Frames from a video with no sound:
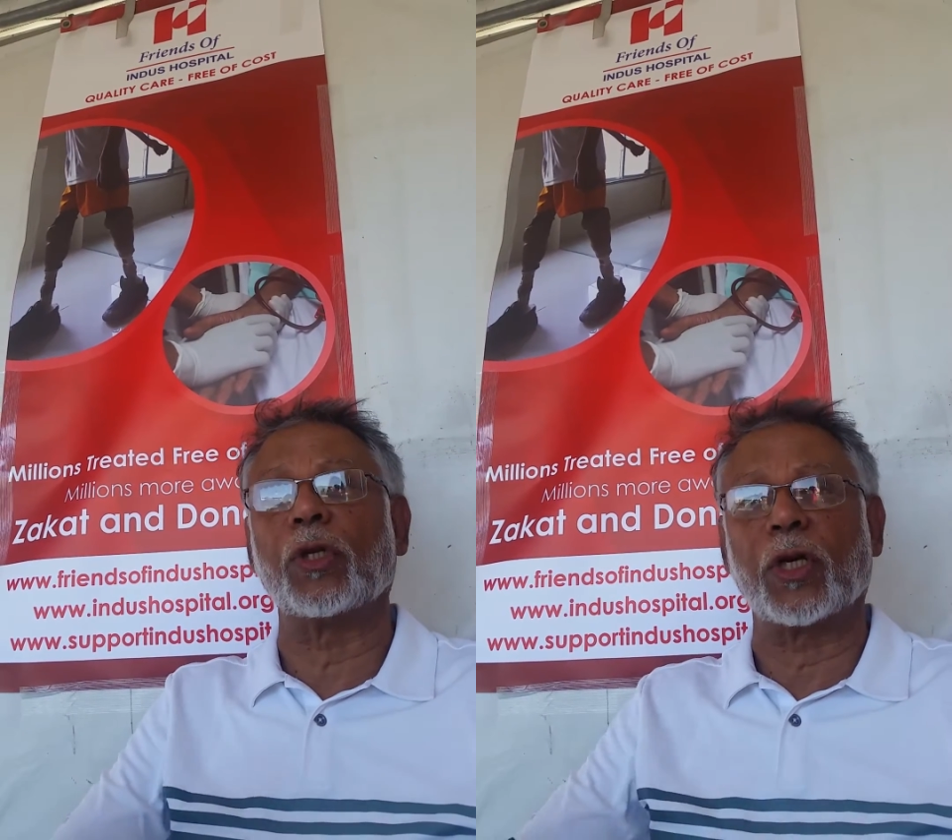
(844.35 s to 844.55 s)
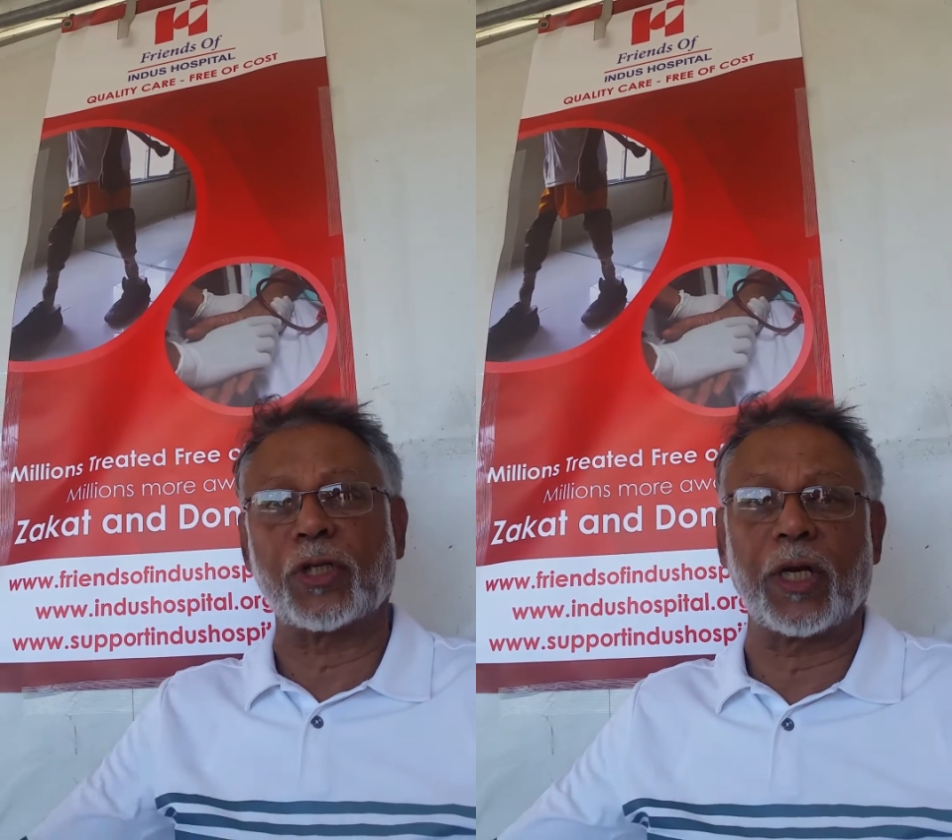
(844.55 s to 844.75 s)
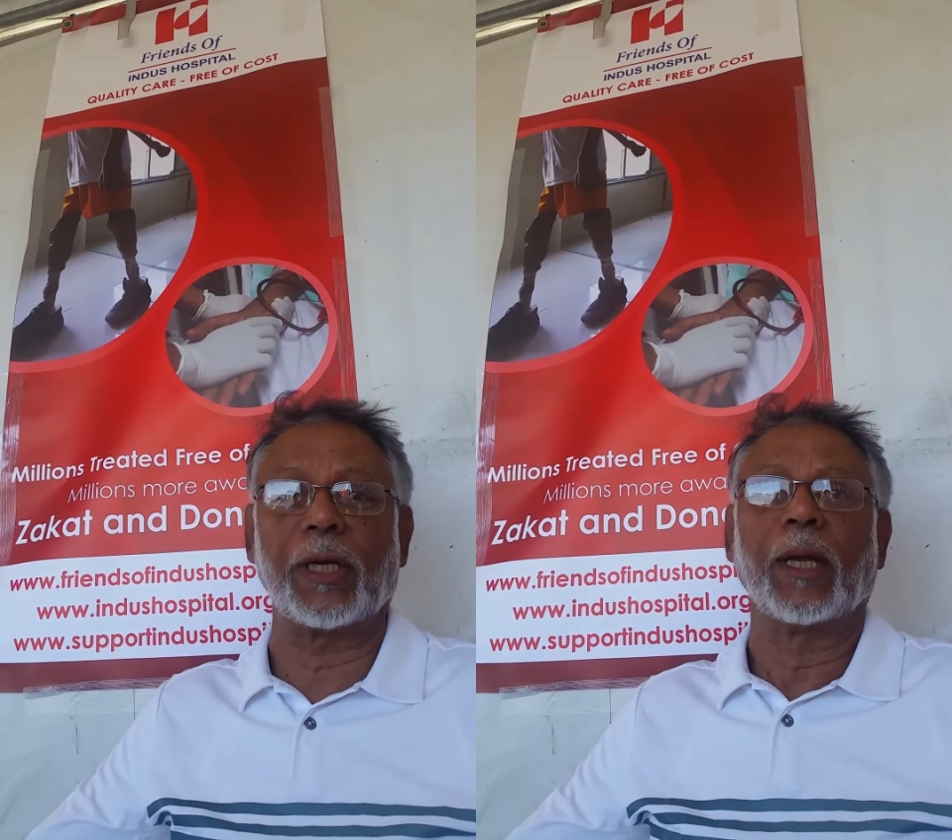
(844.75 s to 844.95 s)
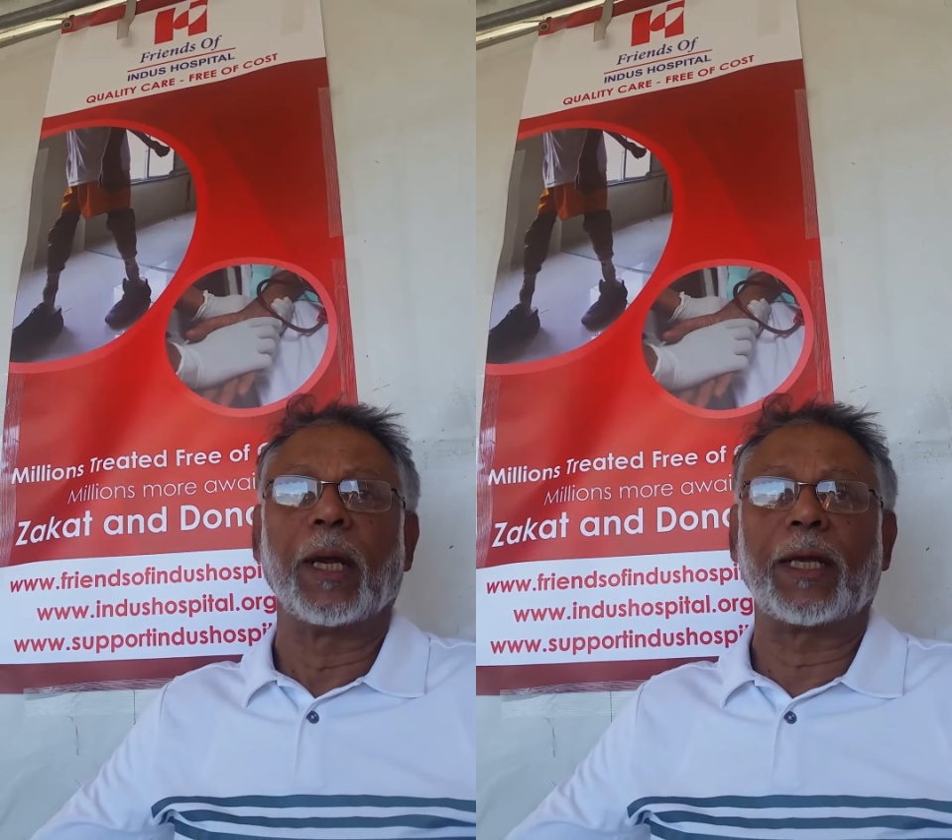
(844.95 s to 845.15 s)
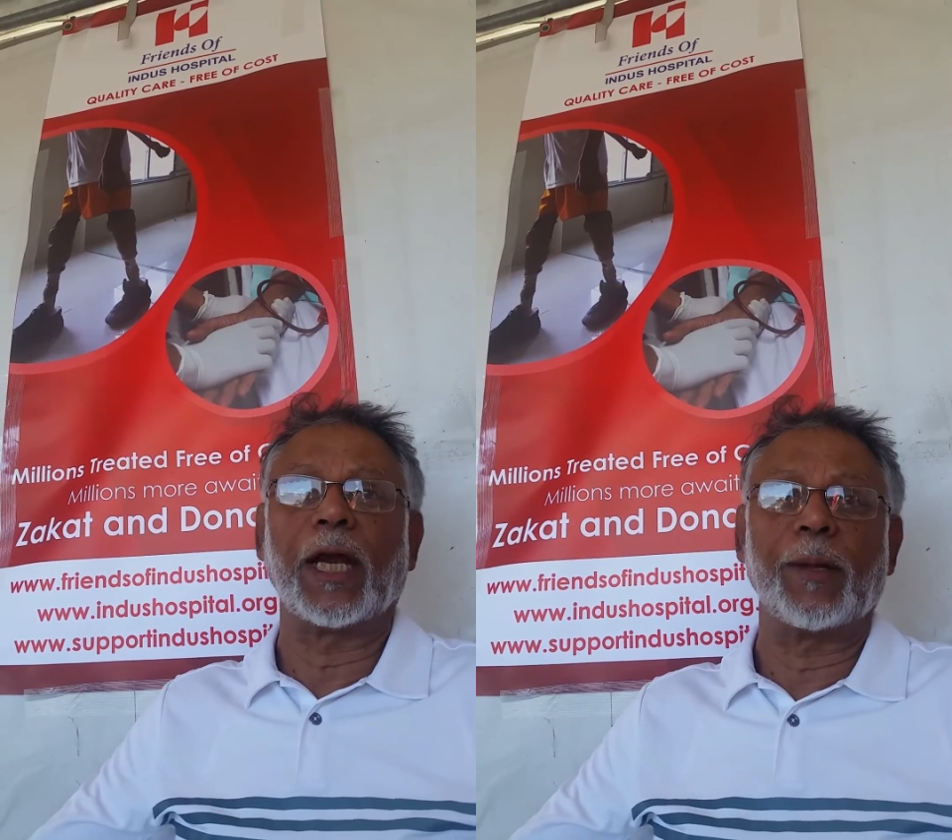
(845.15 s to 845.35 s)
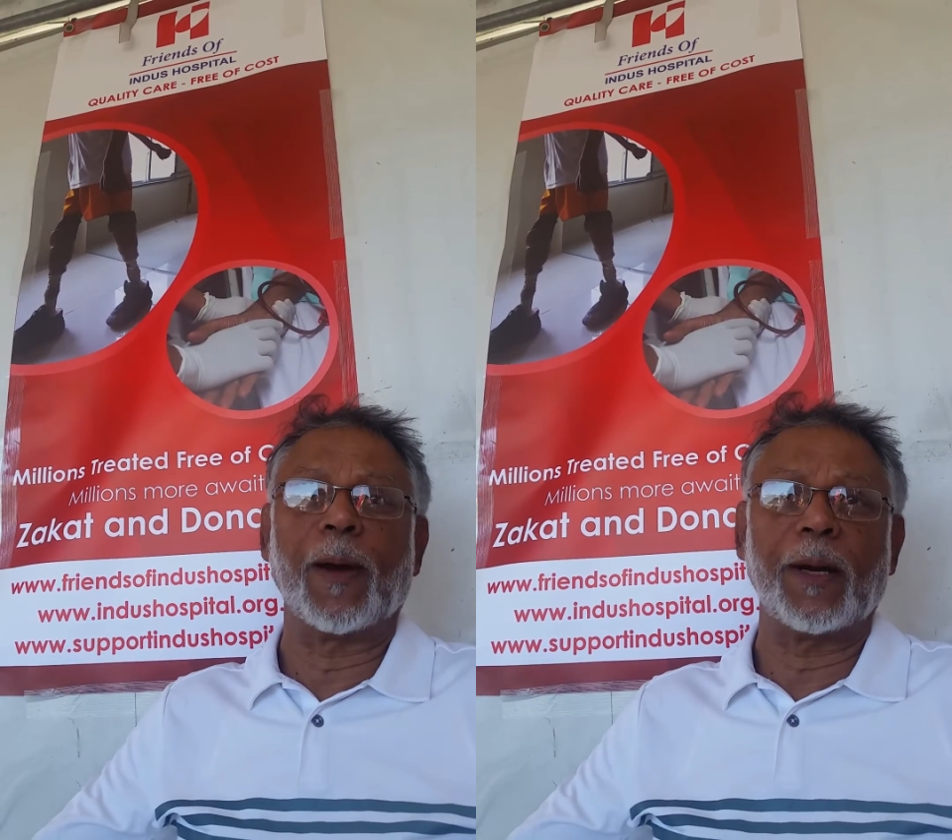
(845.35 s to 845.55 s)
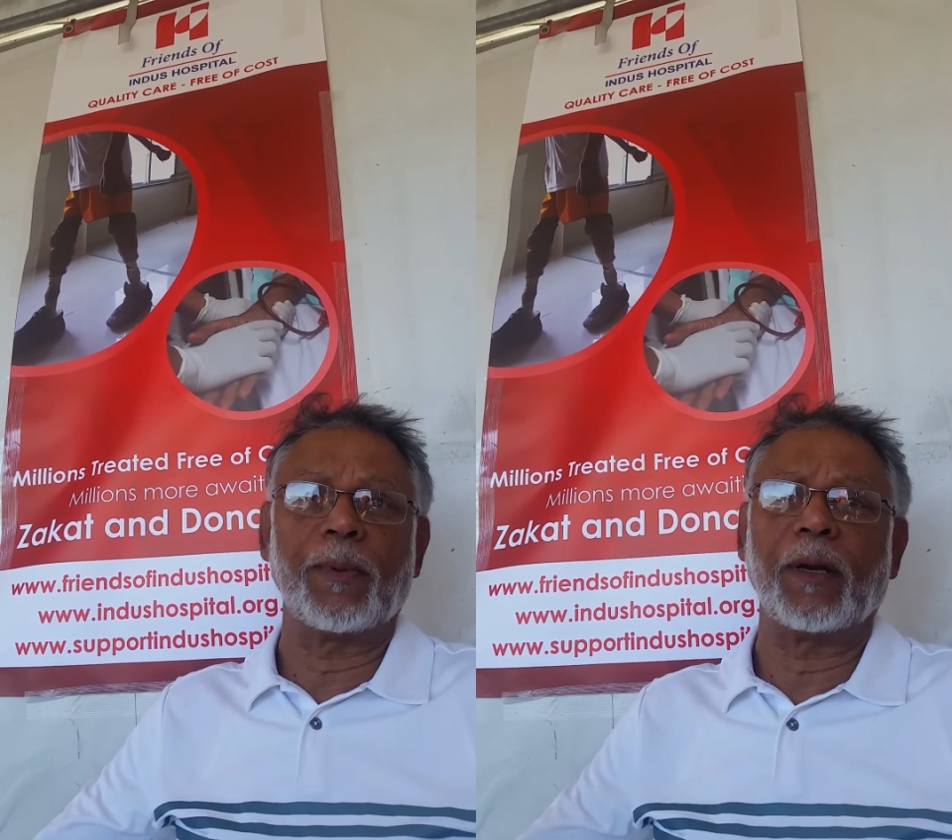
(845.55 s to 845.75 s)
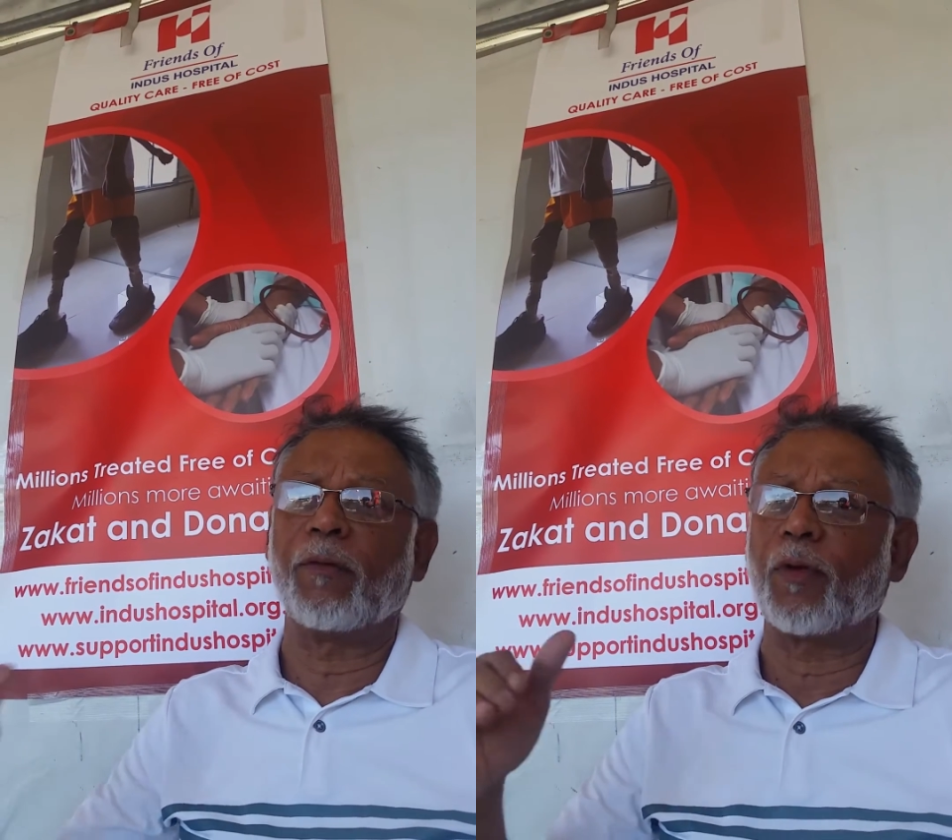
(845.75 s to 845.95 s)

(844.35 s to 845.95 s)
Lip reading: the tertiary care department.